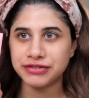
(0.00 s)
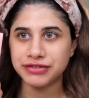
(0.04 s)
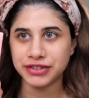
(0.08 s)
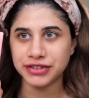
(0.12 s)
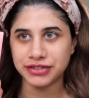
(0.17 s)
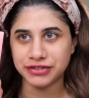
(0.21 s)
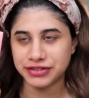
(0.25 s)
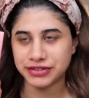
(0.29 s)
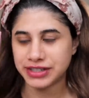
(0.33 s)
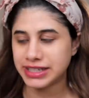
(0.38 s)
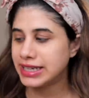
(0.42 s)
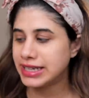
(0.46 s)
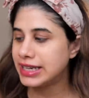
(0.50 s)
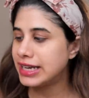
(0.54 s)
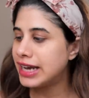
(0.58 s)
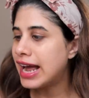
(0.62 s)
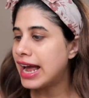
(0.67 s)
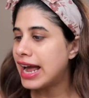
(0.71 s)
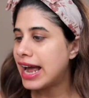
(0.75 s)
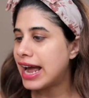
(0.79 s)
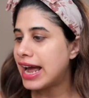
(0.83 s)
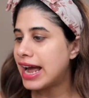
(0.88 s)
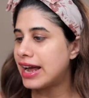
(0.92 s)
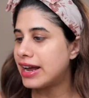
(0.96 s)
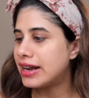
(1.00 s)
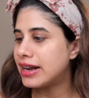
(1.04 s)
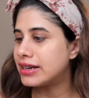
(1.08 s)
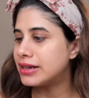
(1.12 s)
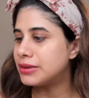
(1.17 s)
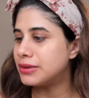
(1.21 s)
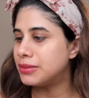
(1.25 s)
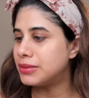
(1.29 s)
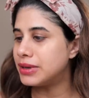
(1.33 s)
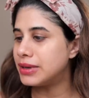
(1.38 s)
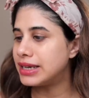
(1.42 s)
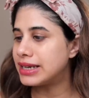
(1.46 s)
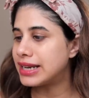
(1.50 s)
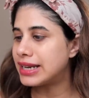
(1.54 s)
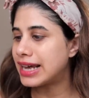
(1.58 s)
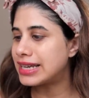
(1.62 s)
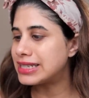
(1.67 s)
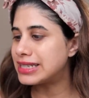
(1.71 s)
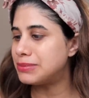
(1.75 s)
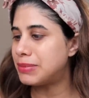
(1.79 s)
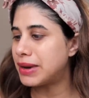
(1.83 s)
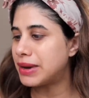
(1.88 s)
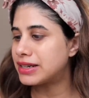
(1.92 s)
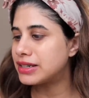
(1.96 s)
50. And it
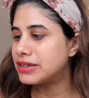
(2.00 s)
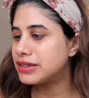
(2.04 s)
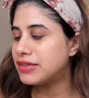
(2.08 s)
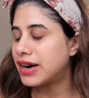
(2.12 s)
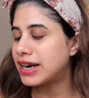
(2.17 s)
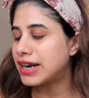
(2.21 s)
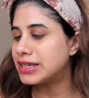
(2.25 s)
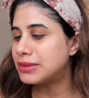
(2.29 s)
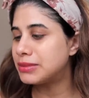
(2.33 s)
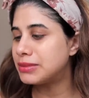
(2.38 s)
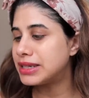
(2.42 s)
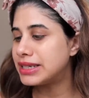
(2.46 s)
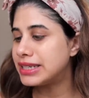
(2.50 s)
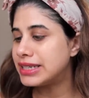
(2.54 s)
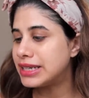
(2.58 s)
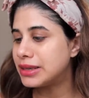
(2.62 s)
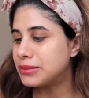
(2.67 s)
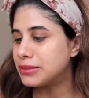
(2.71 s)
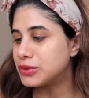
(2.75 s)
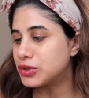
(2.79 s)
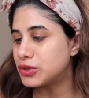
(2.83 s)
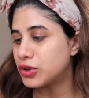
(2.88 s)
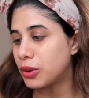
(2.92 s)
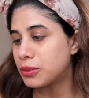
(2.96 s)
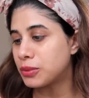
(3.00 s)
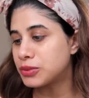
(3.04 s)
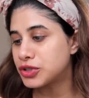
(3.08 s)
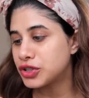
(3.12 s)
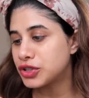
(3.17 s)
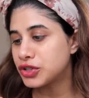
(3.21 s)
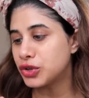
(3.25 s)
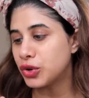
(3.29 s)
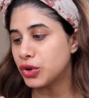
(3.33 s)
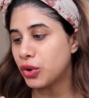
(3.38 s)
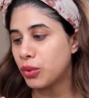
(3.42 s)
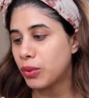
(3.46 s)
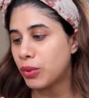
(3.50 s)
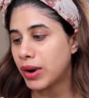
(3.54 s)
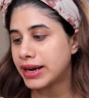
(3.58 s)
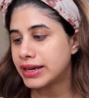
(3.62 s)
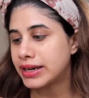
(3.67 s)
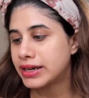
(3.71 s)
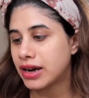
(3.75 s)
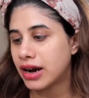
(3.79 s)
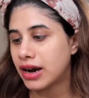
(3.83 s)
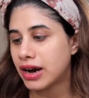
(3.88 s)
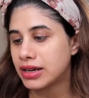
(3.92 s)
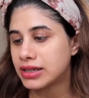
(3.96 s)
has better vitamin D absorption, no
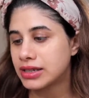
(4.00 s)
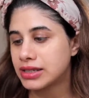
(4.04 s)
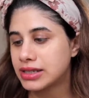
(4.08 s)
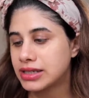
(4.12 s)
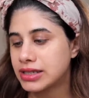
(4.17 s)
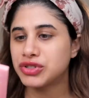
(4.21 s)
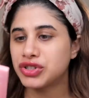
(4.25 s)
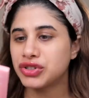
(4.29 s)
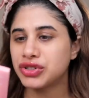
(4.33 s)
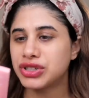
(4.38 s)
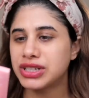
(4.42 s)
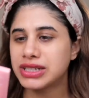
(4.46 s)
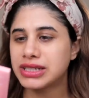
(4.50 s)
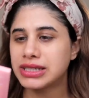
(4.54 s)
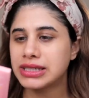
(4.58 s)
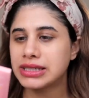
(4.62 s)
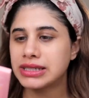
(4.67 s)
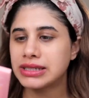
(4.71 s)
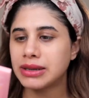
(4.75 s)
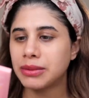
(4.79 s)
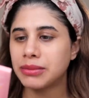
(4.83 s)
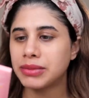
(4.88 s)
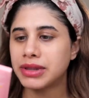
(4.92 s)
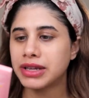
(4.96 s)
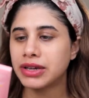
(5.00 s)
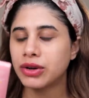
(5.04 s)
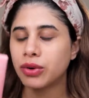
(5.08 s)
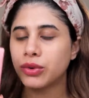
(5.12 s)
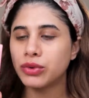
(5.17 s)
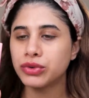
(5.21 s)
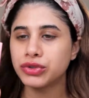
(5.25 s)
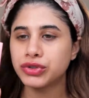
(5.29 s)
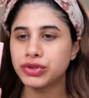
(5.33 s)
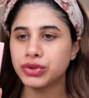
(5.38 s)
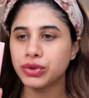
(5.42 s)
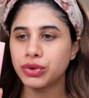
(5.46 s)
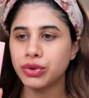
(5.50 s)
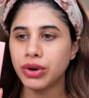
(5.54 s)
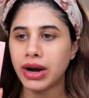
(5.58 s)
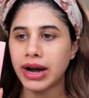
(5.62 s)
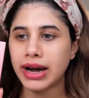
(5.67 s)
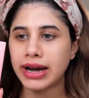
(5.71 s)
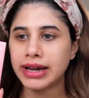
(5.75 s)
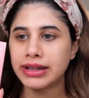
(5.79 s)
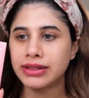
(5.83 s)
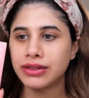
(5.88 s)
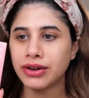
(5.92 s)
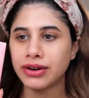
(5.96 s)
white cast. So this is something also
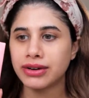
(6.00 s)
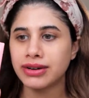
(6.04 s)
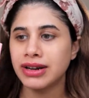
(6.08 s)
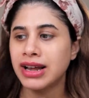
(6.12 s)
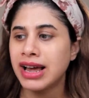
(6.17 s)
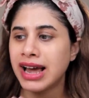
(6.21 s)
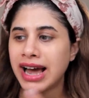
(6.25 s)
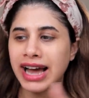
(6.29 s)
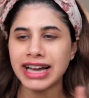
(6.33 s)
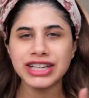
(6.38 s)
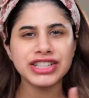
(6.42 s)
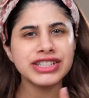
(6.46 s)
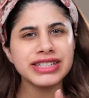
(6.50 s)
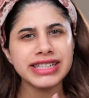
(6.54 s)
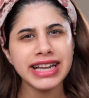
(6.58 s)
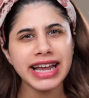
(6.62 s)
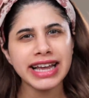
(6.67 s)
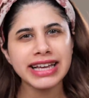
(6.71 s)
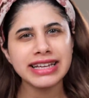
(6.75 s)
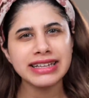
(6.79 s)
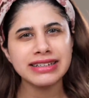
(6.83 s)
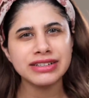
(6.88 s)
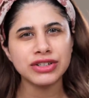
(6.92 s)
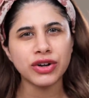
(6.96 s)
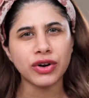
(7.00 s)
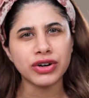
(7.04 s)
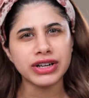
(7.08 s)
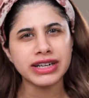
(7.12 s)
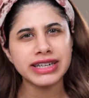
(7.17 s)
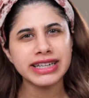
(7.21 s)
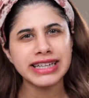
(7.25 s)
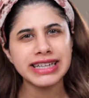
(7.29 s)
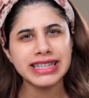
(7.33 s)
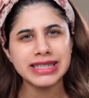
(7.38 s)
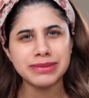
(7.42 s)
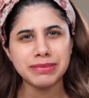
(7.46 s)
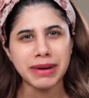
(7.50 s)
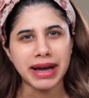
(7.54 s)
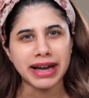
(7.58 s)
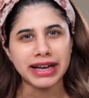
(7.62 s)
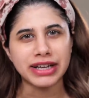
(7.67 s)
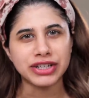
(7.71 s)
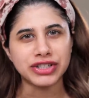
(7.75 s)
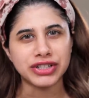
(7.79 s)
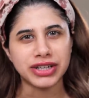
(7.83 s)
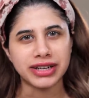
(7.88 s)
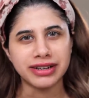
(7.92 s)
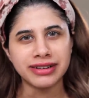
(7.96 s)
I thought, I just like Dot & Key's
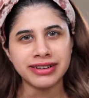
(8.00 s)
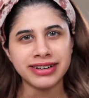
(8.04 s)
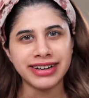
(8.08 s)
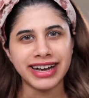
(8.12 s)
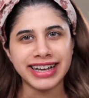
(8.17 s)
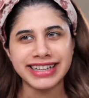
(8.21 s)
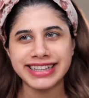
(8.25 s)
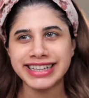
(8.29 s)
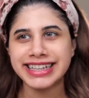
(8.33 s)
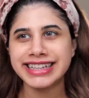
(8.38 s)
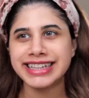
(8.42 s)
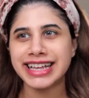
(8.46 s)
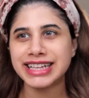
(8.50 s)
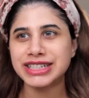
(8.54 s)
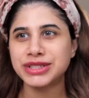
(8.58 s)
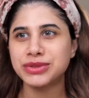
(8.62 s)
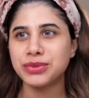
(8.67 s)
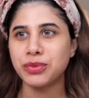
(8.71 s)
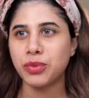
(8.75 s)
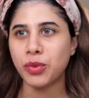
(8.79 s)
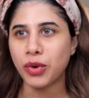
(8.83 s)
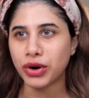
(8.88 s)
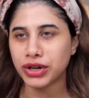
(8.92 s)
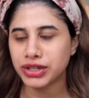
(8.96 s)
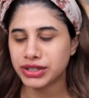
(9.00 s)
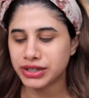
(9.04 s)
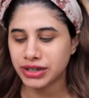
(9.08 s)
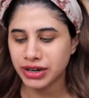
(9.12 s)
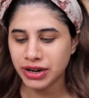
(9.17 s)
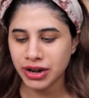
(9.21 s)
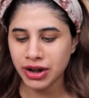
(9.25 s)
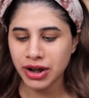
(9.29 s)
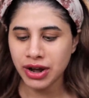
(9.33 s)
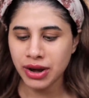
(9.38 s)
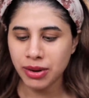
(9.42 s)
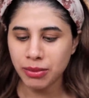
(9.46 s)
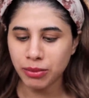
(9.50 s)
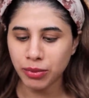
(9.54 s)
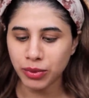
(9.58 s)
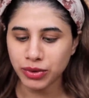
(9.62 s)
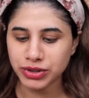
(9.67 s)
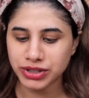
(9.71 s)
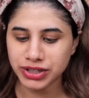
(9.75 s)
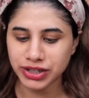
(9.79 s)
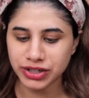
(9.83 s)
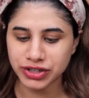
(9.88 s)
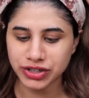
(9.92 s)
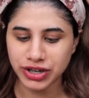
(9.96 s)
packaging. I think that's what
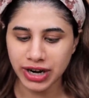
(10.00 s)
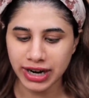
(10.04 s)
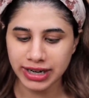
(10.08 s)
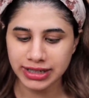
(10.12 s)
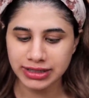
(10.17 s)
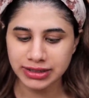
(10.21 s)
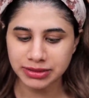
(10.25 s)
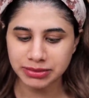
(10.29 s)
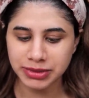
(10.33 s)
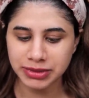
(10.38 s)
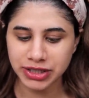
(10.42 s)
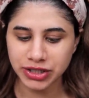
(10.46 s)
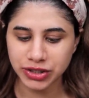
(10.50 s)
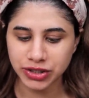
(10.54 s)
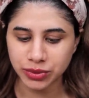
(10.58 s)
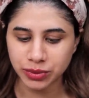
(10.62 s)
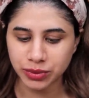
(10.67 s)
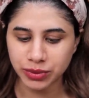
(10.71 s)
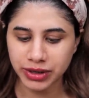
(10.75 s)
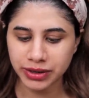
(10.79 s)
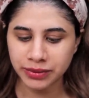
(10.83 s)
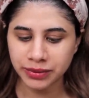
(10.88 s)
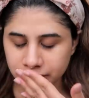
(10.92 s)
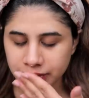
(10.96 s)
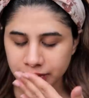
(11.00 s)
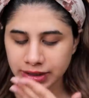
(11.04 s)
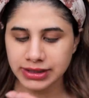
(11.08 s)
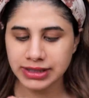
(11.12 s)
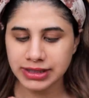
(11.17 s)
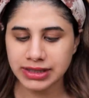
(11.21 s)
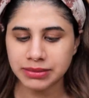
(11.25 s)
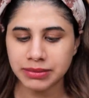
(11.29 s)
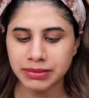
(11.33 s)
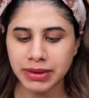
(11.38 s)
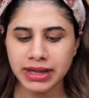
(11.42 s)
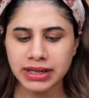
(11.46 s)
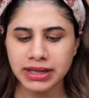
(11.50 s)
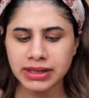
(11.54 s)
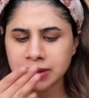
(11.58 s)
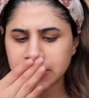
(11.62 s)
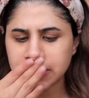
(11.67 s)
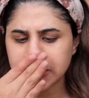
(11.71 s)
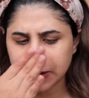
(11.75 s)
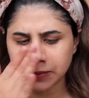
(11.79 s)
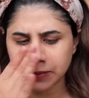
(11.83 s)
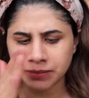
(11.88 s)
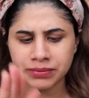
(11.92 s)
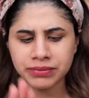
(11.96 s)
most attracts me to it. It
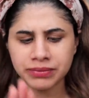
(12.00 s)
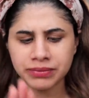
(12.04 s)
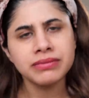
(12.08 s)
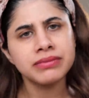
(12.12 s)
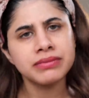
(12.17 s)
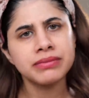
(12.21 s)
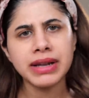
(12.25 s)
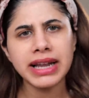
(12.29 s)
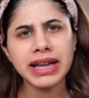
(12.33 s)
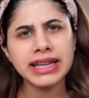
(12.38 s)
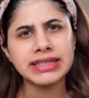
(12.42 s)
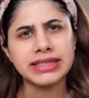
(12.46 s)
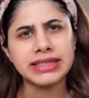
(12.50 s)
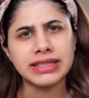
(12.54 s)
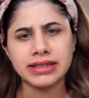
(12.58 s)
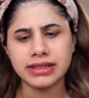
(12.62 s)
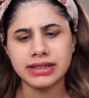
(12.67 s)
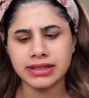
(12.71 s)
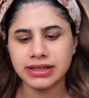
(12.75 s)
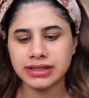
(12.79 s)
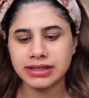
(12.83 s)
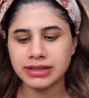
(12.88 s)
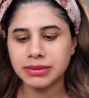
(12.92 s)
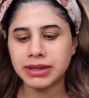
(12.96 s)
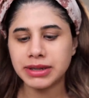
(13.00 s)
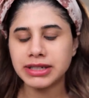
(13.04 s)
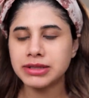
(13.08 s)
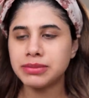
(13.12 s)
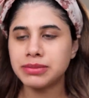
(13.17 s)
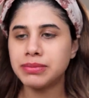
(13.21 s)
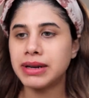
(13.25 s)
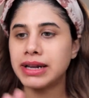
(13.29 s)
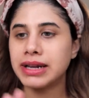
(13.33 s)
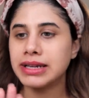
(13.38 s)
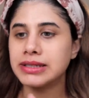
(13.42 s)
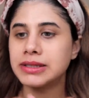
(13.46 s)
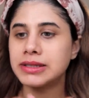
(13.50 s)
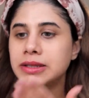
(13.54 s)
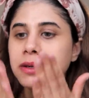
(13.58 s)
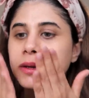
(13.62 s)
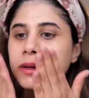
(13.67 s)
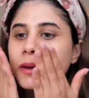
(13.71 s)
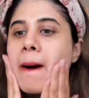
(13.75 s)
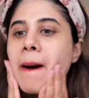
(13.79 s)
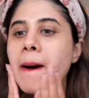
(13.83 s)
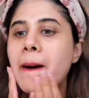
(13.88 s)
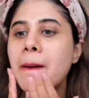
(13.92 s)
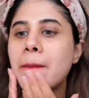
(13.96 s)
smells
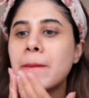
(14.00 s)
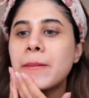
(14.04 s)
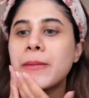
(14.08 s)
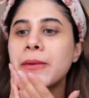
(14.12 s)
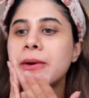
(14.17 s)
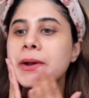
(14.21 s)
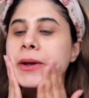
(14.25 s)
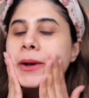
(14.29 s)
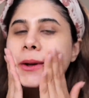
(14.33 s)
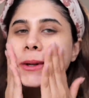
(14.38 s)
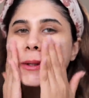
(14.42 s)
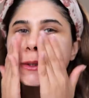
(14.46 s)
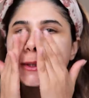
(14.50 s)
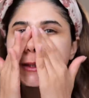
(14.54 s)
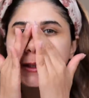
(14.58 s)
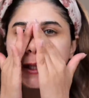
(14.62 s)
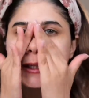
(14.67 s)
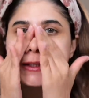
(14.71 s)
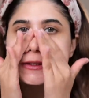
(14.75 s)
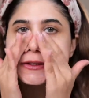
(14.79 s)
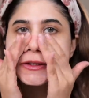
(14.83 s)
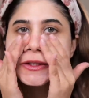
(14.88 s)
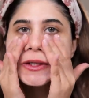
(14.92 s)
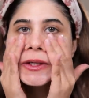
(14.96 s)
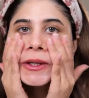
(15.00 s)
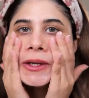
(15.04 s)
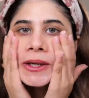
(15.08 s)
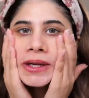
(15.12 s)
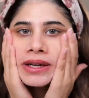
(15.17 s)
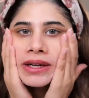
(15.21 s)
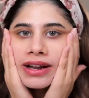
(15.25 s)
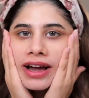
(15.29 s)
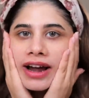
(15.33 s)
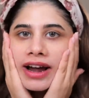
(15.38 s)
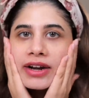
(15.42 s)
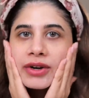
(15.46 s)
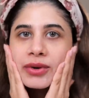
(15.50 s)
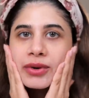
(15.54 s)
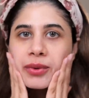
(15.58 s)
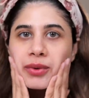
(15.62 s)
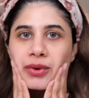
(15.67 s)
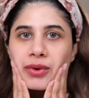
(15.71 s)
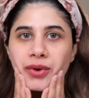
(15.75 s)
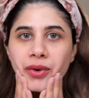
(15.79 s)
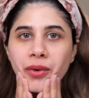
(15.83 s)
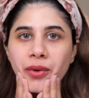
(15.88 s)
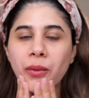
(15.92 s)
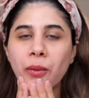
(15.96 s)
pleasant. I'm putting on sunscreen, I
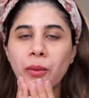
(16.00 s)
don't know